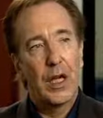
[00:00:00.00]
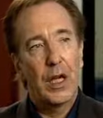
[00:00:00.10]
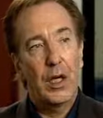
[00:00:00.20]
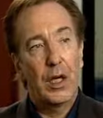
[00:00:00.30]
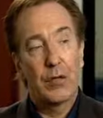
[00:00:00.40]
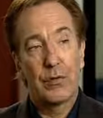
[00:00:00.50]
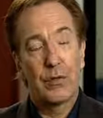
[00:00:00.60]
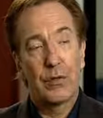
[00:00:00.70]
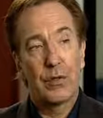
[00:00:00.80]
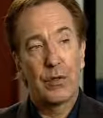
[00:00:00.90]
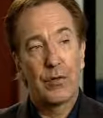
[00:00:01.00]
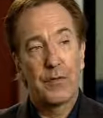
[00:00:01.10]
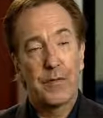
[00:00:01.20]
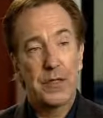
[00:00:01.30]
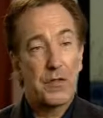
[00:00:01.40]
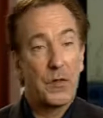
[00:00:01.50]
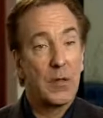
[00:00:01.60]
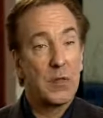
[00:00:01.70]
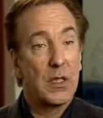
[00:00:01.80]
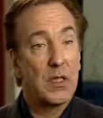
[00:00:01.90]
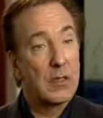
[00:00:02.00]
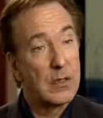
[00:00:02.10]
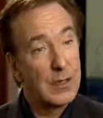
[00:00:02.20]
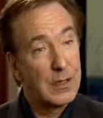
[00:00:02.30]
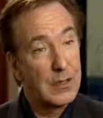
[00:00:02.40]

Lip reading: First of all, I was asked.